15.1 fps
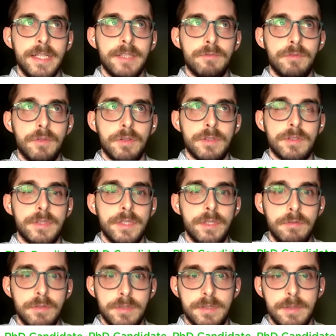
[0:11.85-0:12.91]
it was
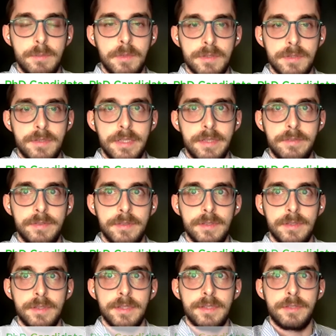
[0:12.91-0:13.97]
used mostly
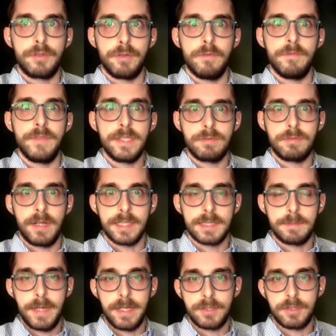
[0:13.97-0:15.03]
through visual
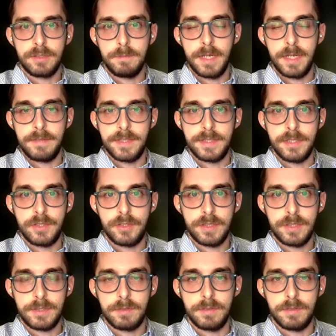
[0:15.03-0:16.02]
inspection by physicians.